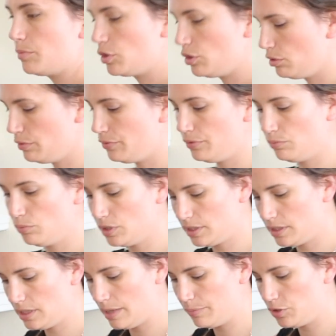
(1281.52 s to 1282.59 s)
I'm going to go for
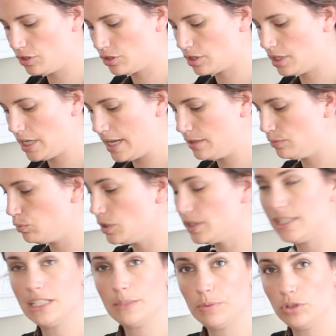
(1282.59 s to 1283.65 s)
I'm just going to add 1
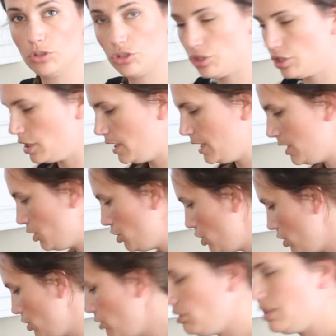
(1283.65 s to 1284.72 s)
teaspoon of sugar. It's
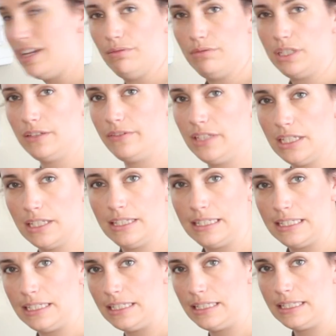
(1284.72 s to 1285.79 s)
just to get rid of the
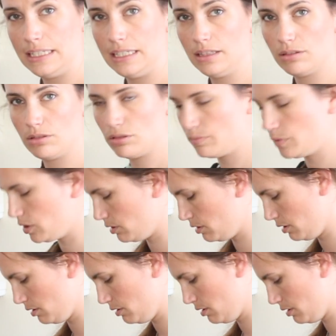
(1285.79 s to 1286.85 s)
acidity in the
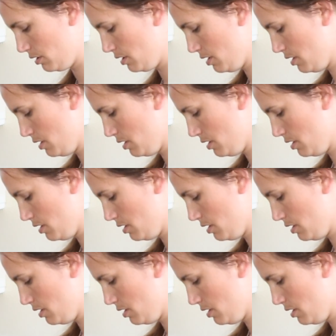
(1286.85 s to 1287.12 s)
tomatoes.